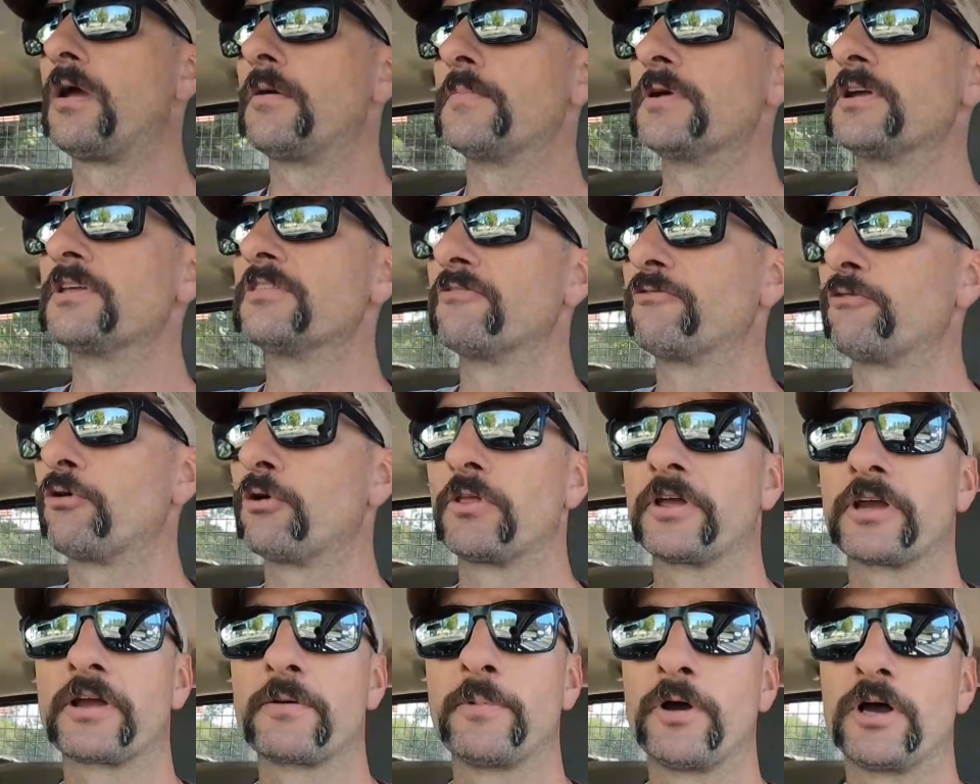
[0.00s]
Me and the
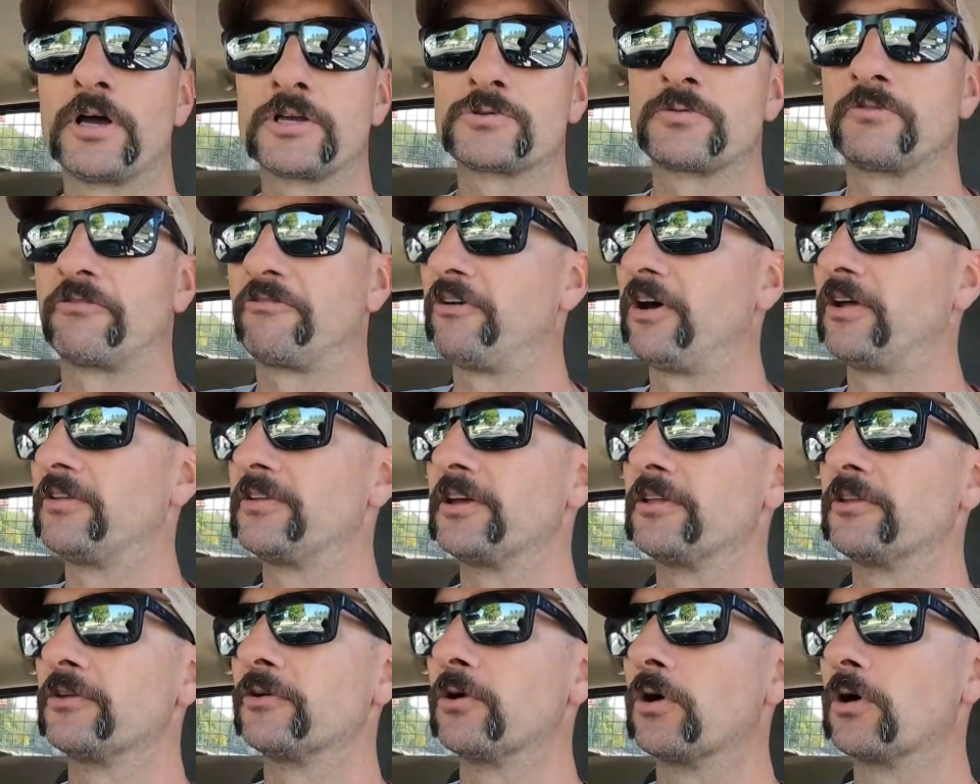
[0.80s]
four-legged boss, we're
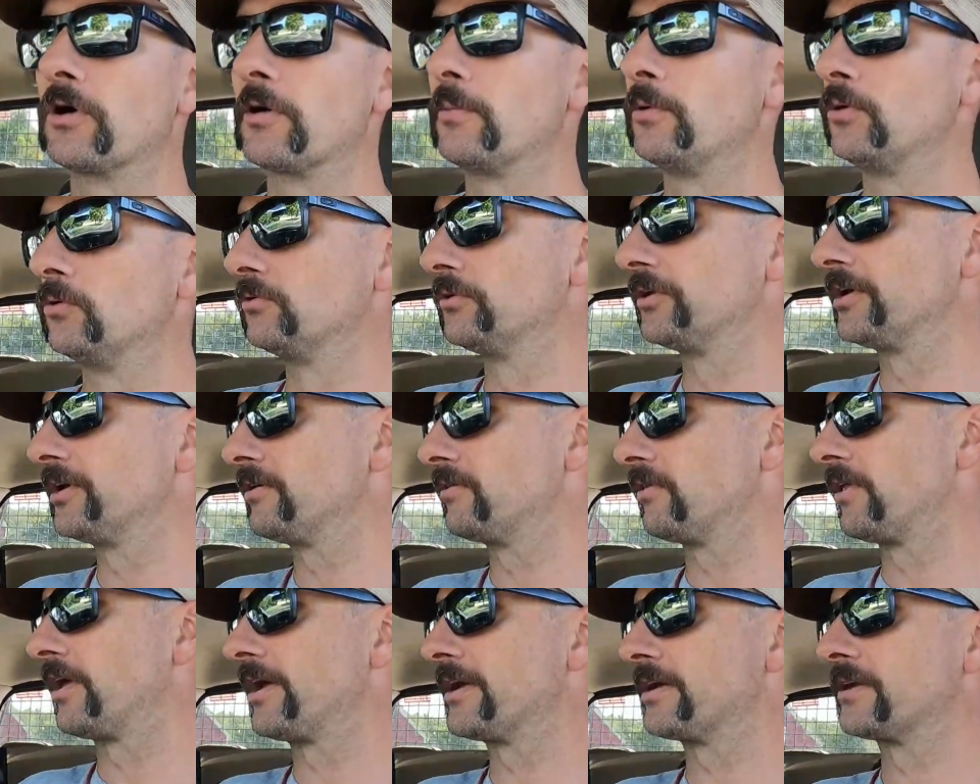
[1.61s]
finally on the road. I'm
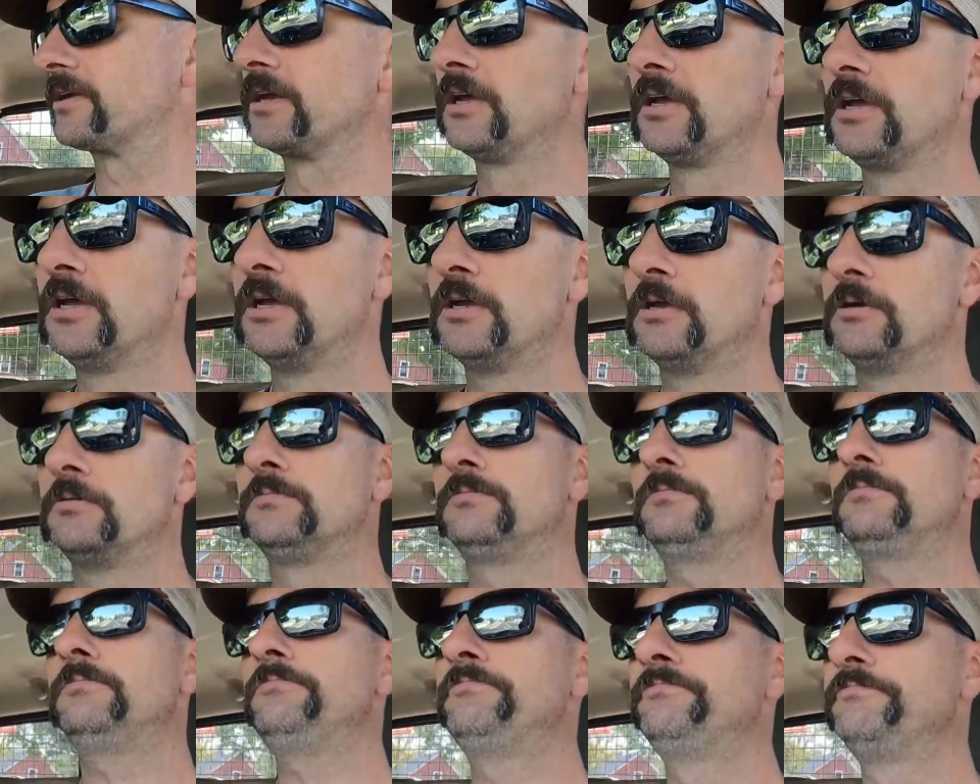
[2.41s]
only like
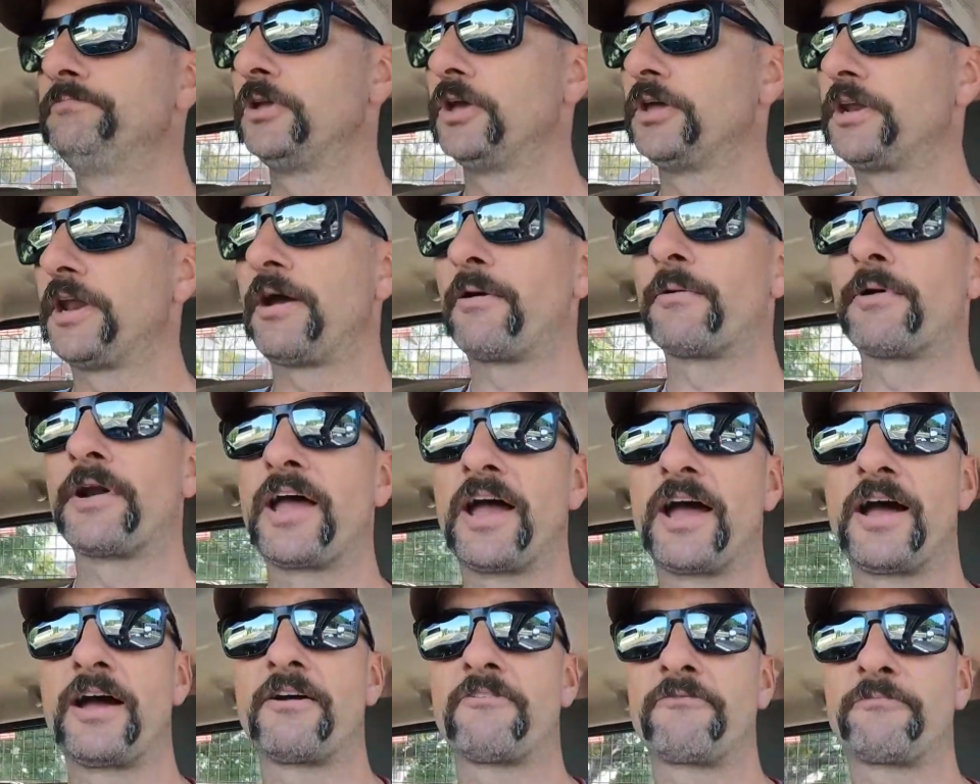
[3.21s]
an hour and
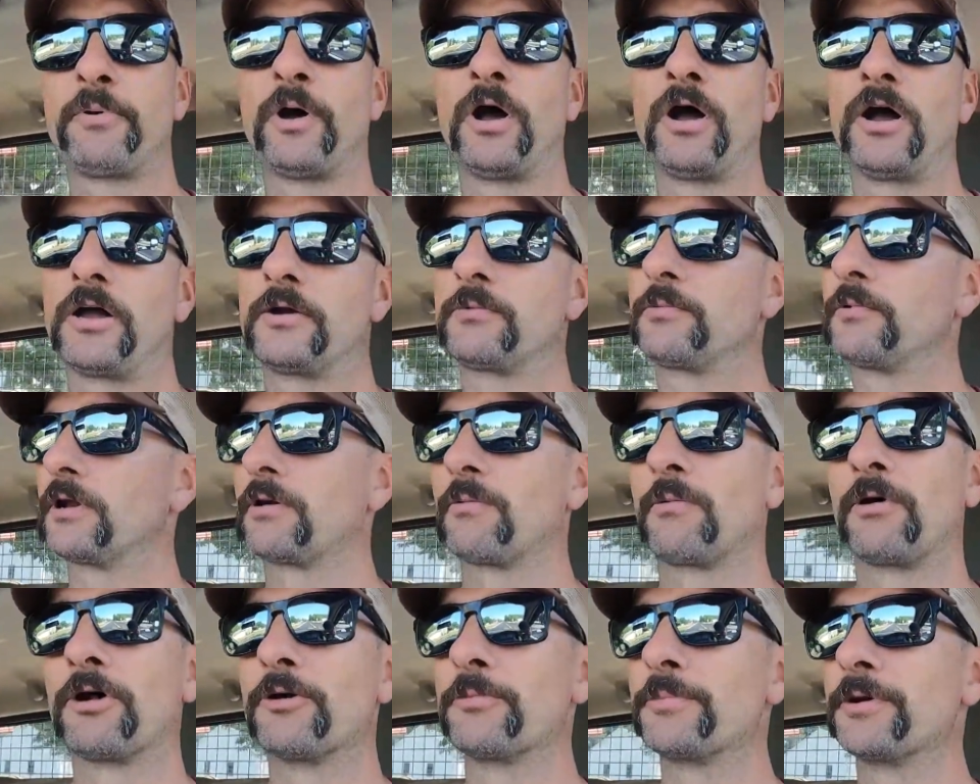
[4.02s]
a half behind when
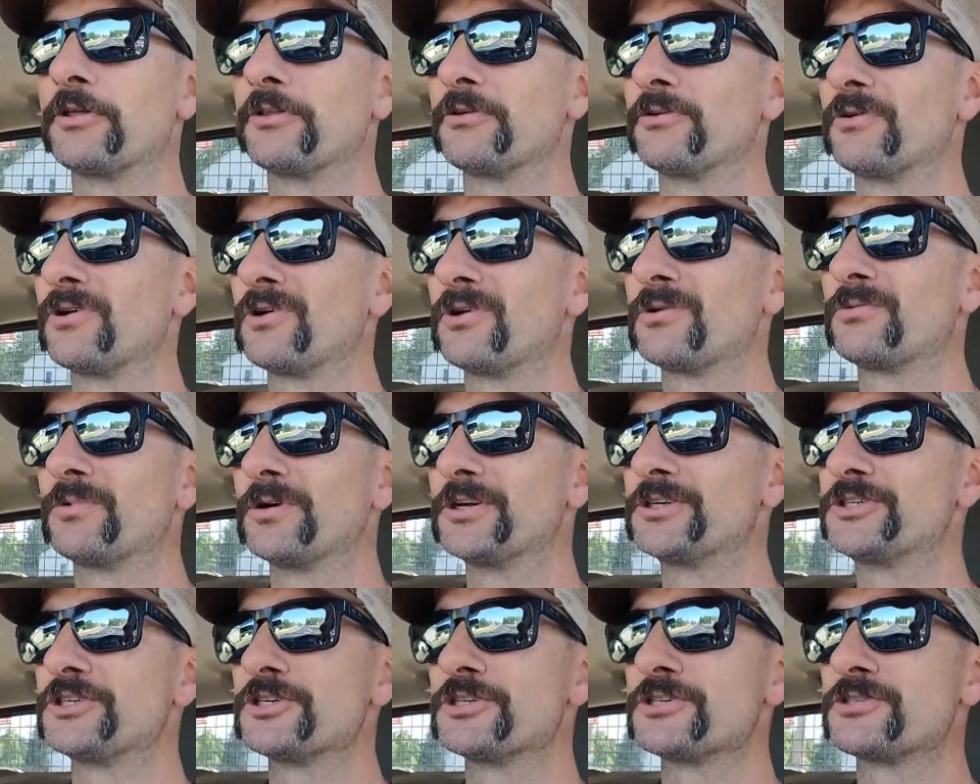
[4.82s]
I want to be on the road,
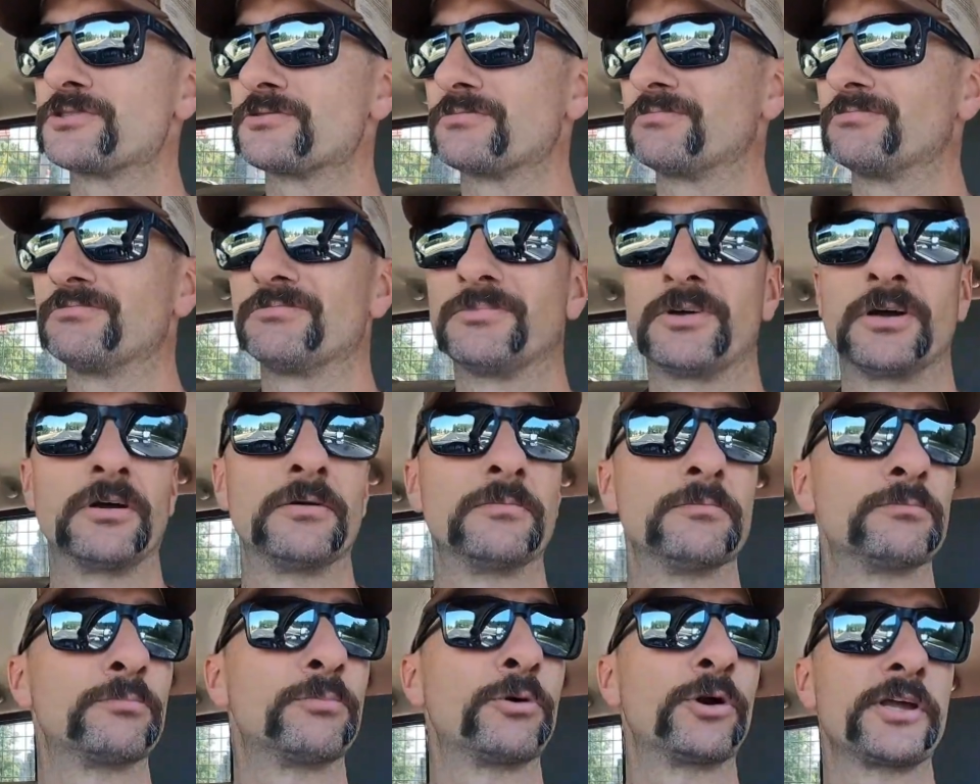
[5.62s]
which is
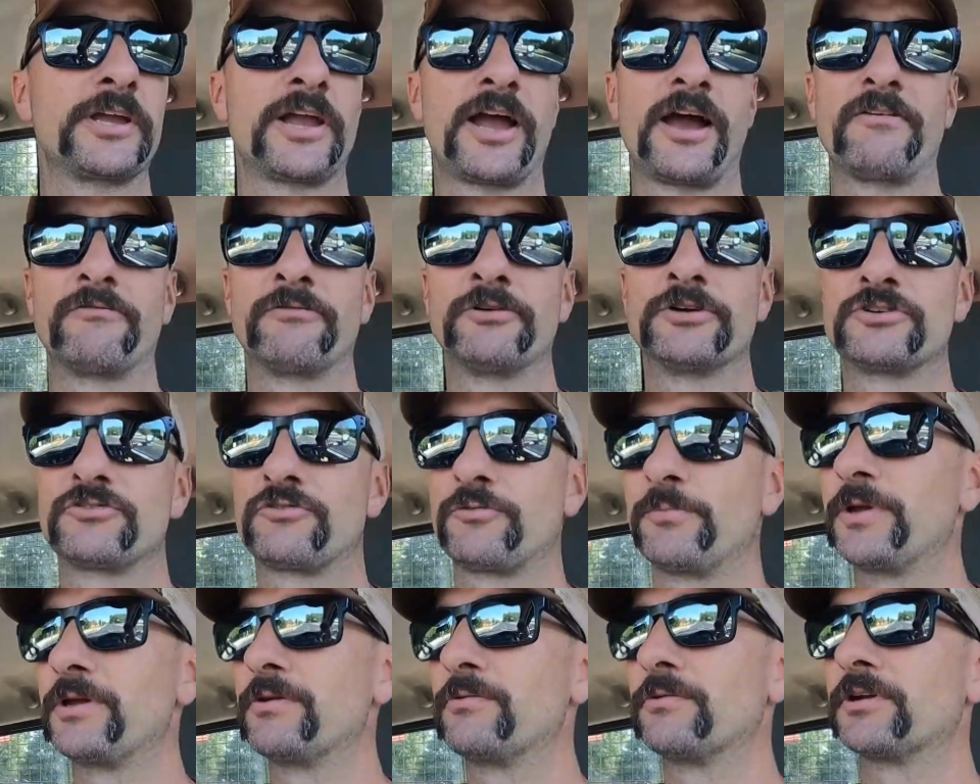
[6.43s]
pretty average
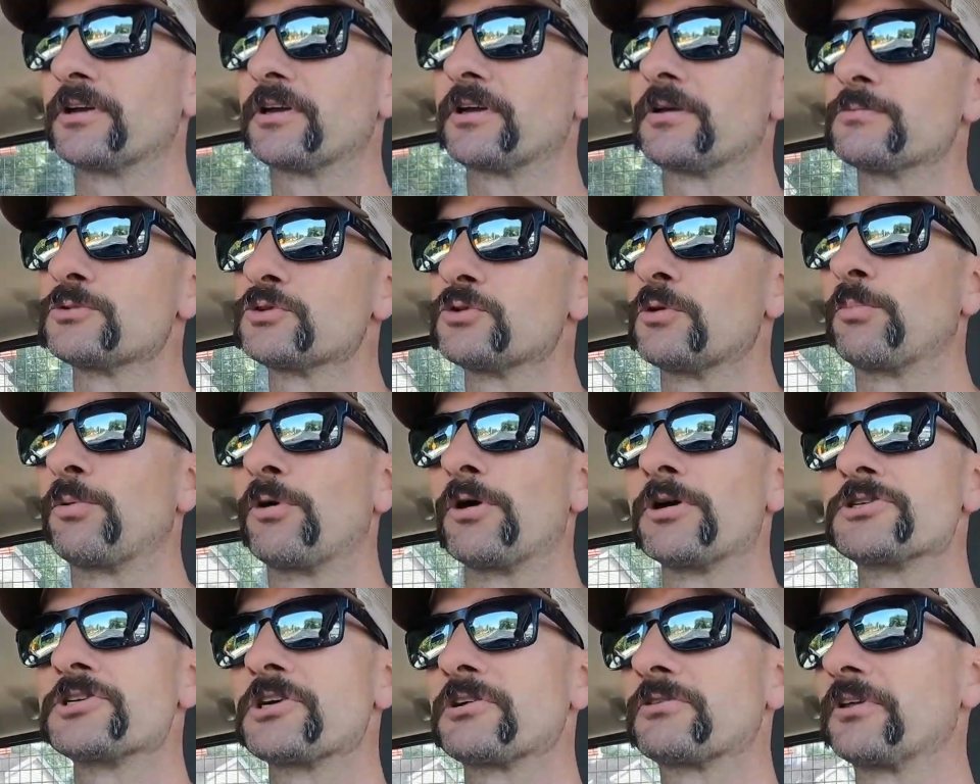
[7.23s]
for me when it comes to a
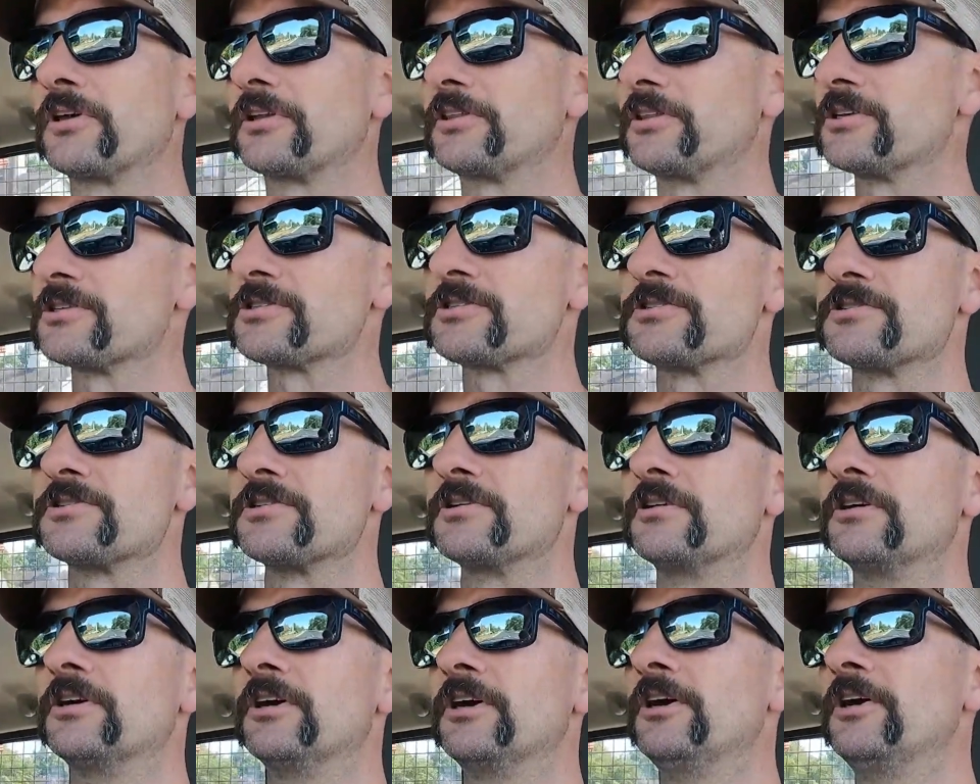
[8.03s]
project like this, because
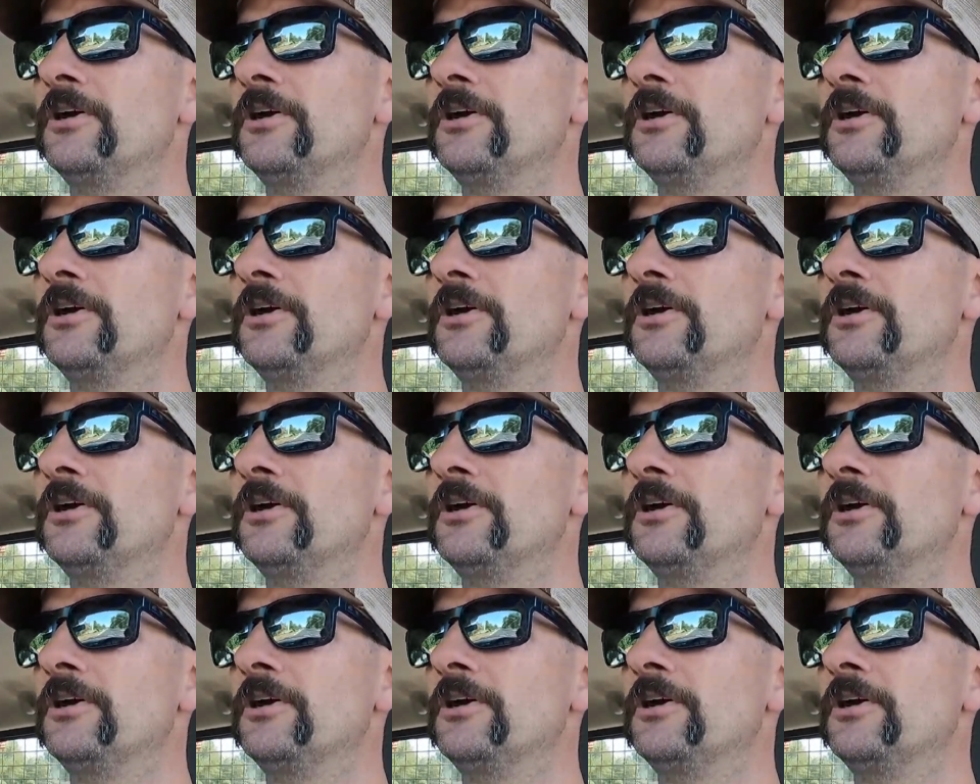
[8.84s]
it